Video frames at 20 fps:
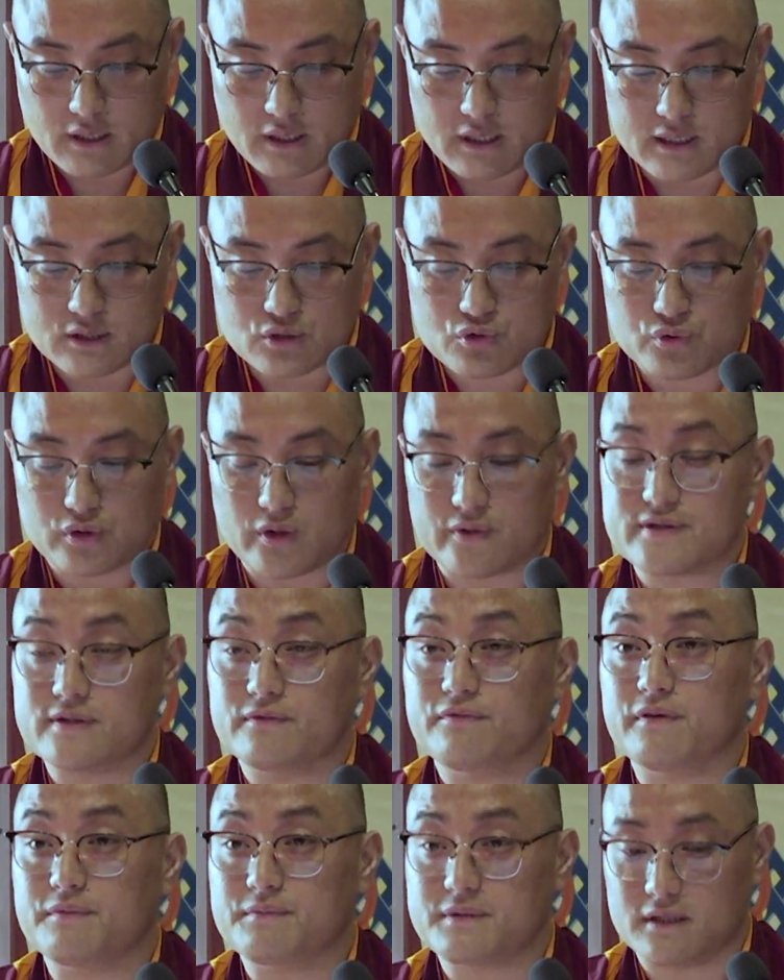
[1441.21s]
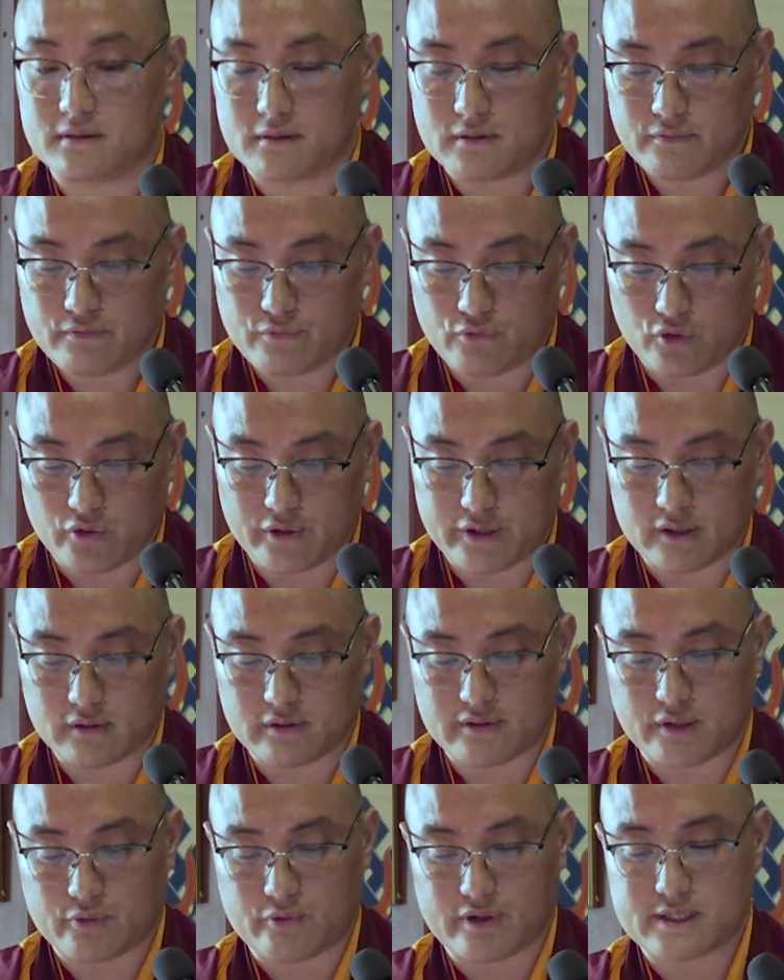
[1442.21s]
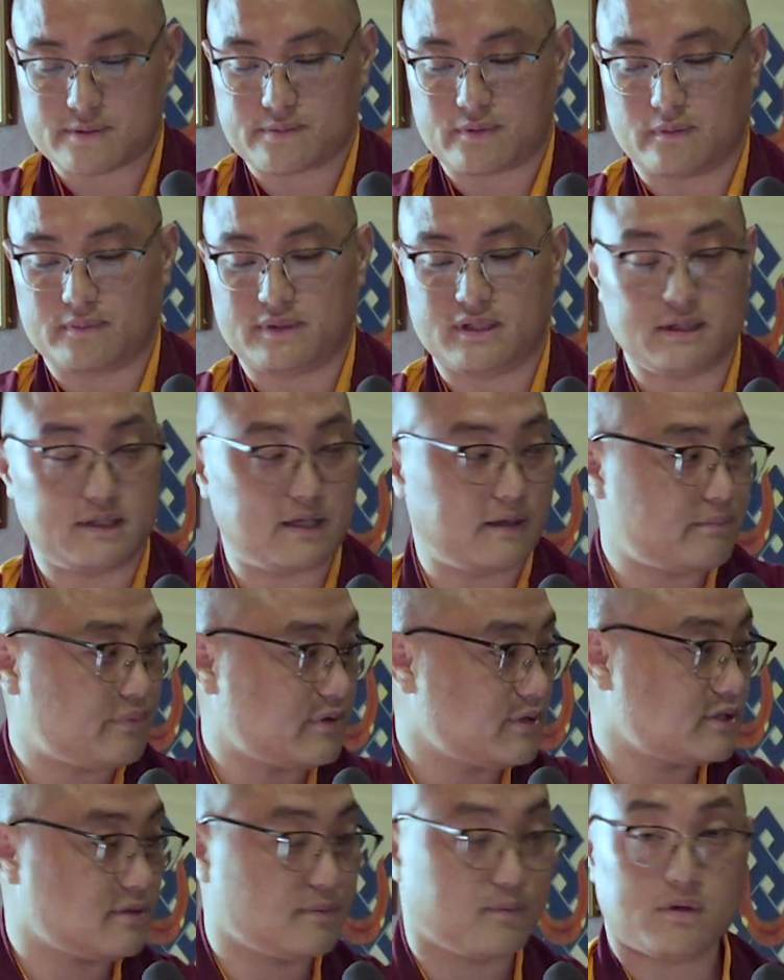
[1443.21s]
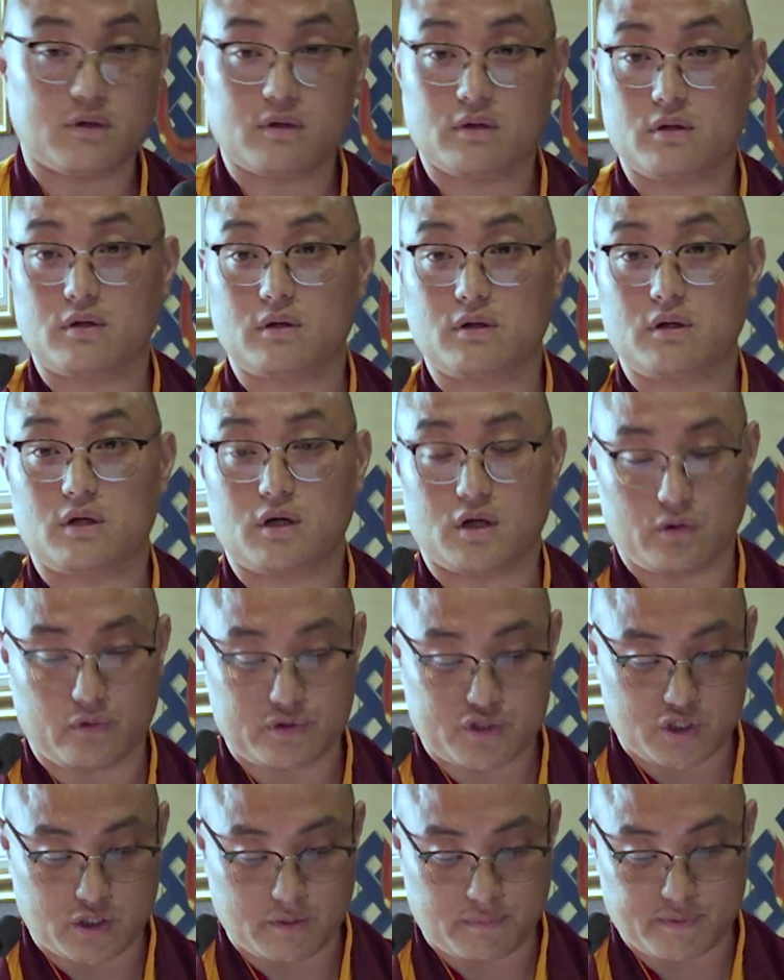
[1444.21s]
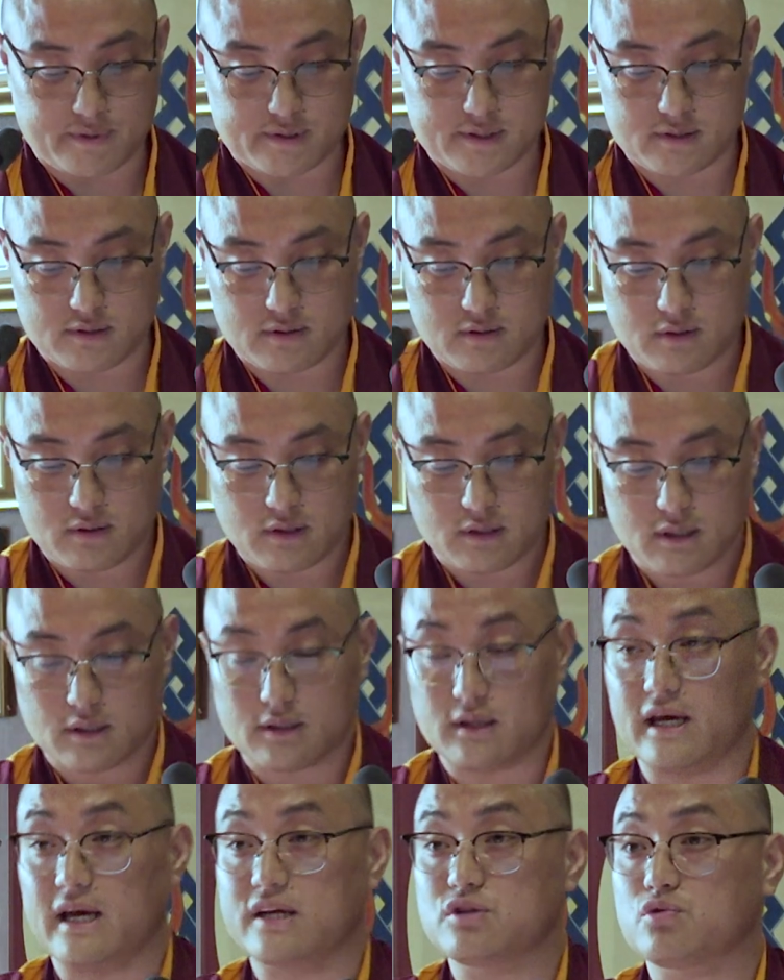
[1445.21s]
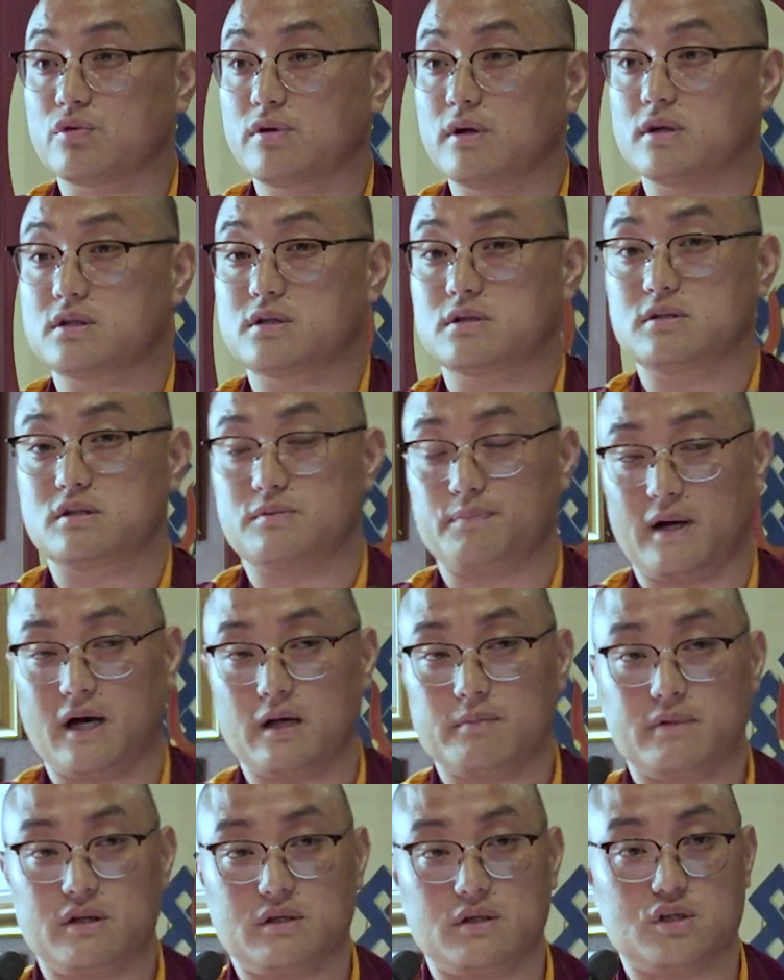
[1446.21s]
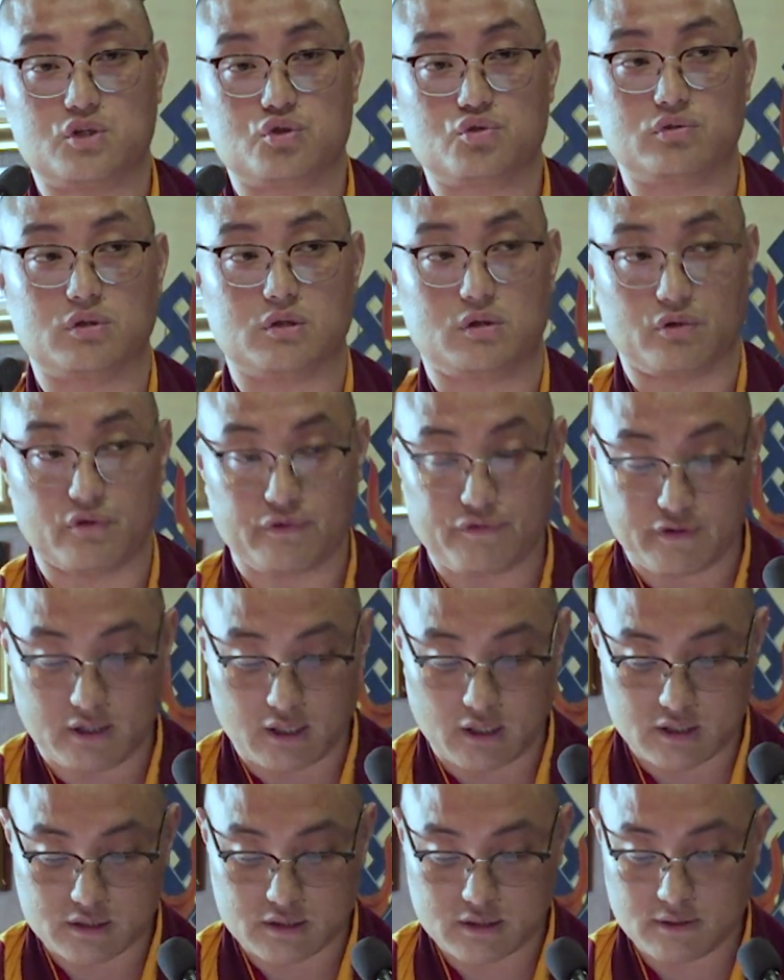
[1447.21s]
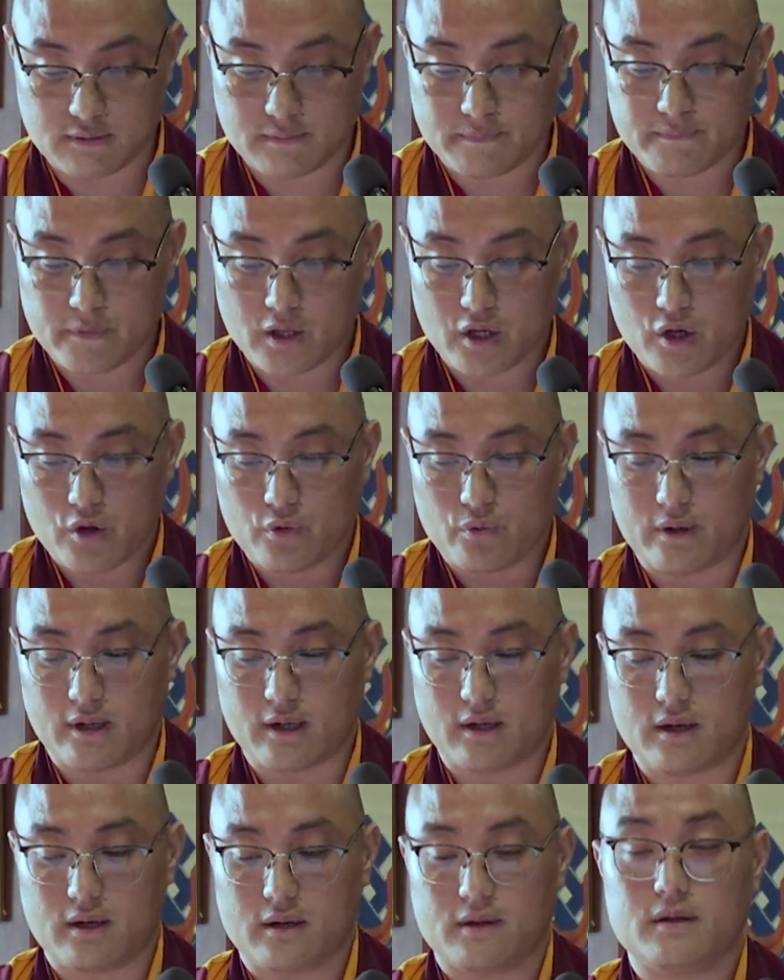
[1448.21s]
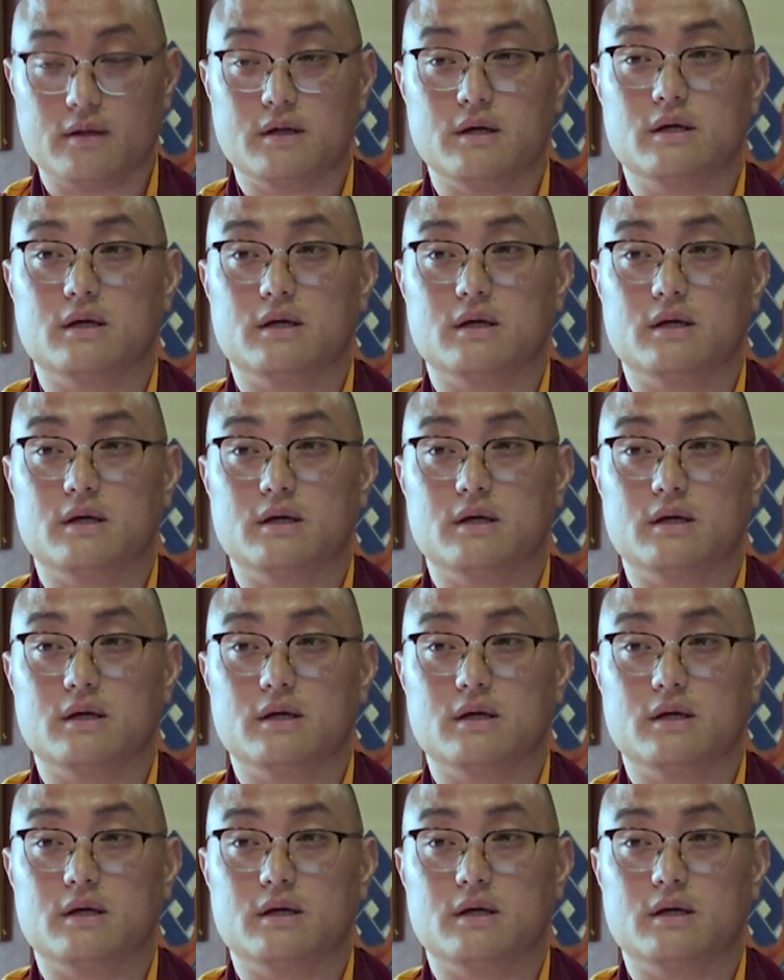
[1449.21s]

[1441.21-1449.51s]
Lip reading: In 2015, following a request from the then principal, our chairperson, the education department issued a notification where